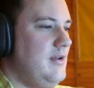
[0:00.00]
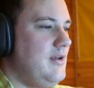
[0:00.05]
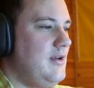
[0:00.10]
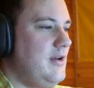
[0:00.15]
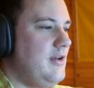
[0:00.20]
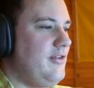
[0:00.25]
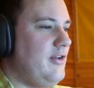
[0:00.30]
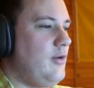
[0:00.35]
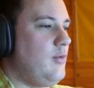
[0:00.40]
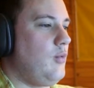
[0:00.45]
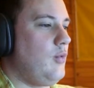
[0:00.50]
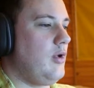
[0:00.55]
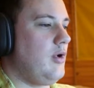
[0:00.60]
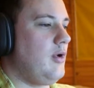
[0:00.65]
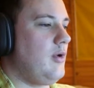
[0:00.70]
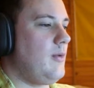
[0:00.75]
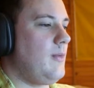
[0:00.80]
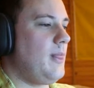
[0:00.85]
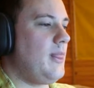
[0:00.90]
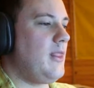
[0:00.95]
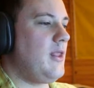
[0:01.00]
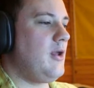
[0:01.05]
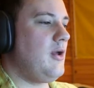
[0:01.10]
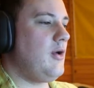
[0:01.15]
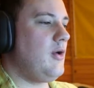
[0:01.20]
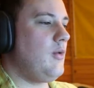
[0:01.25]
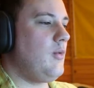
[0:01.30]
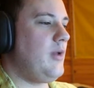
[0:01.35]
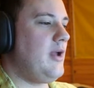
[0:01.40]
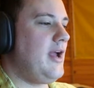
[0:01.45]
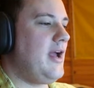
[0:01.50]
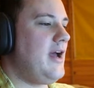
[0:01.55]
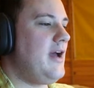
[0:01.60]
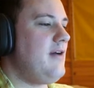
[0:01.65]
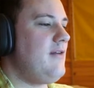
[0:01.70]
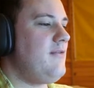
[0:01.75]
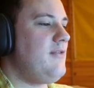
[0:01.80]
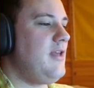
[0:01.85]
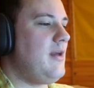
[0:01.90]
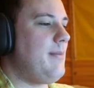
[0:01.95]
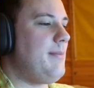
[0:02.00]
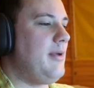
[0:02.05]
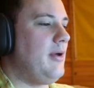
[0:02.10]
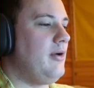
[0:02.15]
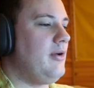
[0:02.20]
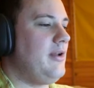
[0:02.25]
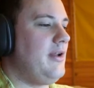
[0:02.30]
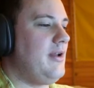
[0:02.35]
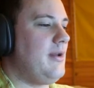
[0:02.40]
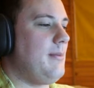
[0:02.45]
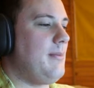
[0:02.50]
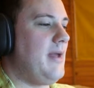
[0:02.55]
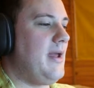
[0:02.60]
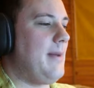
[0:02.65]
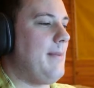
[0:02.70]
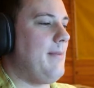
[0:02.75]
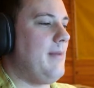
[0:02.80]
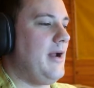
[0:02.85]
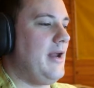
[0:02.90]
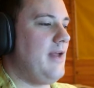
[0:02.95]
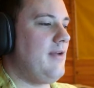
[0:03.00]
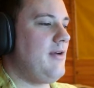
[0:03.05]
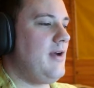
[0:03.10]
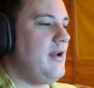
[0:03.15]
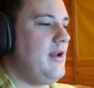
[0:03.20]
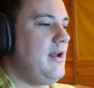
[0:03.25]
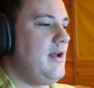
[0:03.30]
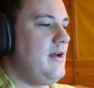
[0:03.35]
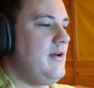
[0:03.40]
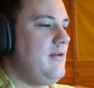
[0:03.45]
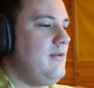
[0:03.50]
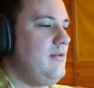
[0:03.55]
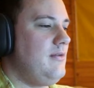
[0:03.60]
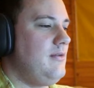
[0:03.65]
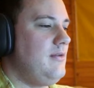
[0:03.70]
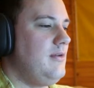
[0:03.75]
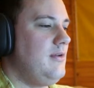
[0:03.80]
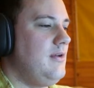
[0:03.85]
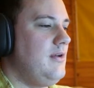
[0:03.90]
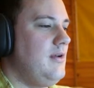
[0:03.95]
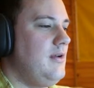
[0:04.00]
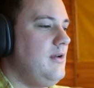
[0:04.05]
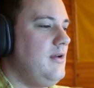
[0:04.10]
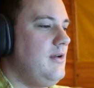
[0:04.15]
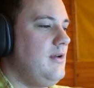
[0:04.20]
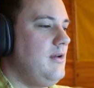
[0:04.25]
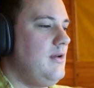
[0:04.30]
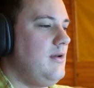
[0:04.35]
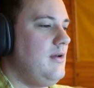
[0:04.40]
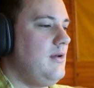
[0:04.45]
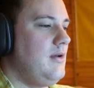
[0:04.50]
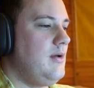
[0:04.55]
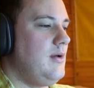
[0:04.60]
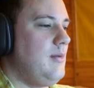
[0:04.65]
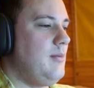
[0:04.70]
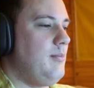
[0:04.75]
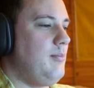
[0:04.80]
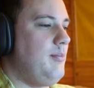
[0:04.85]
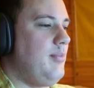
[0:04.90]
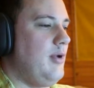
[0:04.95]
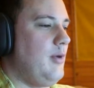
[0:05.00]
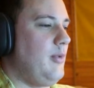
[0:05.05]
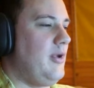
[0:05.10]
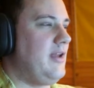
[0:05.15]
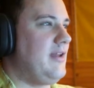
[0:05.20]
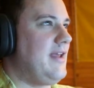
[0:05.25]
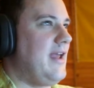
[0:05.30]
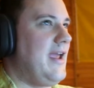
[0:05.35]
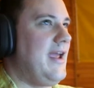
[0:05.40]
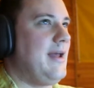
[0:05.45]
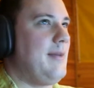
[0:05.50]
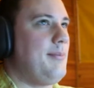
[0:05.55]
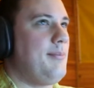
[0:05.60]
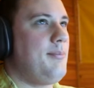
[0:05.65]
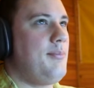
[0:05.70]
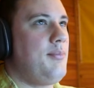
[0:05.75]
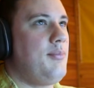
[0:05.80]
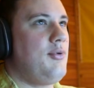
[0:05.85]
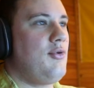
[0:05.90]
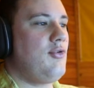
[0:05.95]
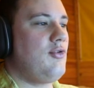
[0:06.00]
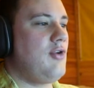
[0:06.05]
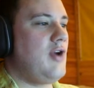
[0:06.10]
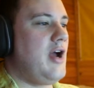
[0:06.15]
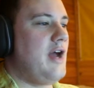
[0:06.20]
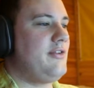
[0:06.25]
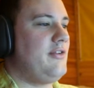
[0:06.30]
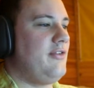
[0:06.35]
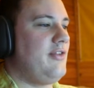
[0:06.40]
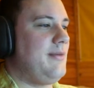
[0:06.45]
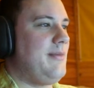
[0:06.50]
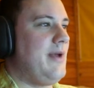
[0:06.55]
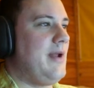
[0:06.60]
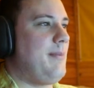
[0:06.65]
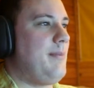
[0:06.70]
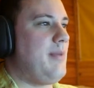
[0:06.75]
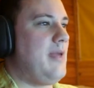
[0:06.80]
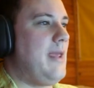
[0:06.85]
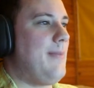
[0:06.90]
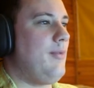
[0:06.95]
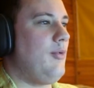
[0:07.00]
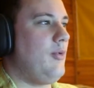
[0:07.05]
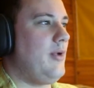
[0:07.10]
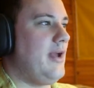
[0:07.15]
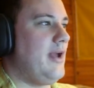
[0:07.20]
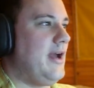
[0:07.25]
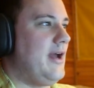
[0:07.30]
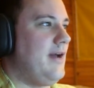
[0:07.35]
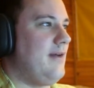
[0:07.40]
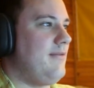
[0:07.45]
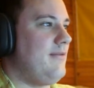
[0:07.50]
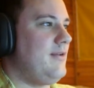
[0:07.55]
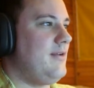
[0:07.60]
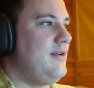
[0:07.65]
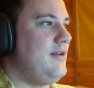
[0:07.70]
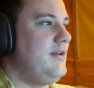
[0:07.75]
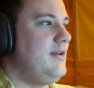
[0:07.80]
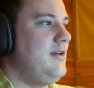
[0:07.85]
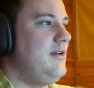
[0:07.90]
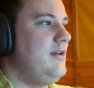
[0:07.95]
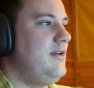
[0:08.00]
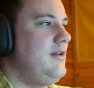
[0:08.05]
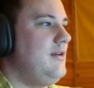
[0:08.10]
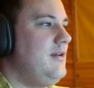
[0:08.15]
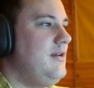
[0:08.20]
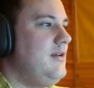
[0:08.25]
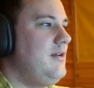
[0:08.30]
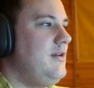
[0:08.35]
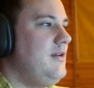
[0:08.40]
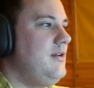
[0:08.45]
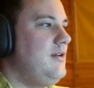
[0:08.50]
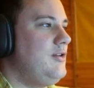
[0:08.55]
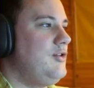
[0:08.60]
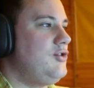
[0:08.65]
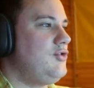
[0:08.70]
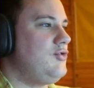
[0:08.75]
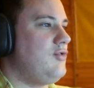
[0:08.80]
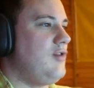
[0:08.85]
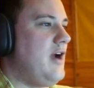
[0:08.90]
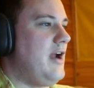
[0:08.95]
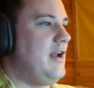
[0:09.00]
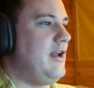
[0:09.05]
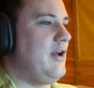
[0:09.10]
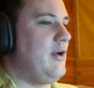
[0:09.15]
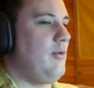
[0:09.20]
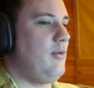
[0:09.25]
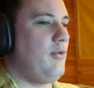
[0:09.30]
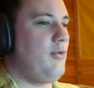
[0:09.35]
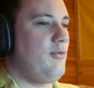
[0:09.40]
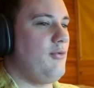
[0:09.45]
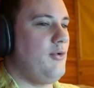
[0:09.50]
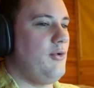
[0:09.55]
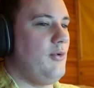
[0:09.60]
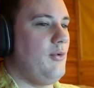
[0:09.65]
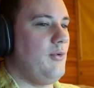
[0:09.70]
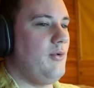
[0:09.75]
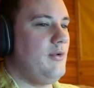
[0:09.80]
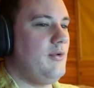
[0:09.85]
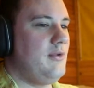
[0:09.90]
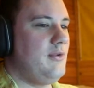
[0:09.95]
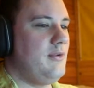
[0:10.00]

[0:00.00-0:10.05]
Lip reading: Because, like, we have the ability to make money right now, but we can't process the amount of people we have trying to go through.